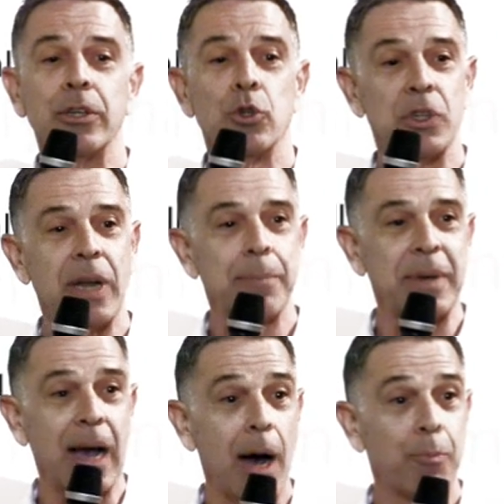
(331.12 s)
you should not
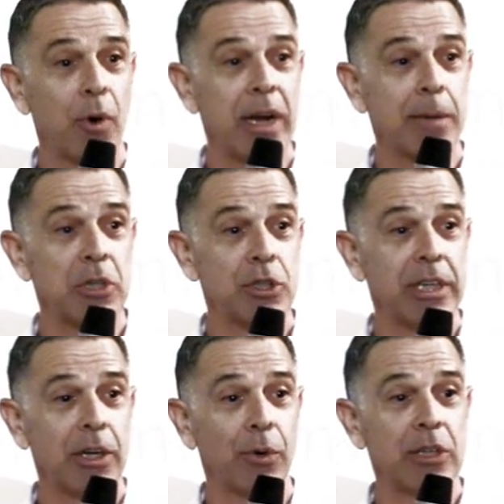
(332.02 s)
be operating
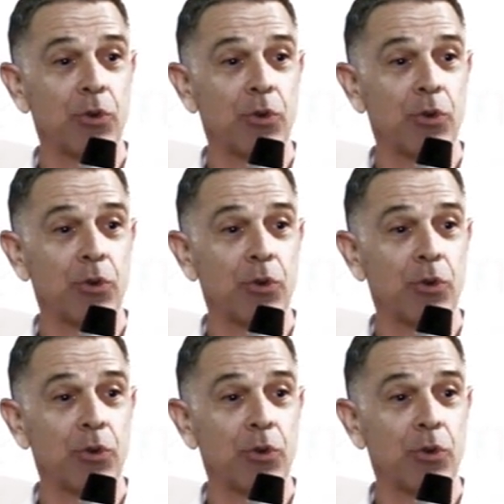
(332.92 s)
machinery,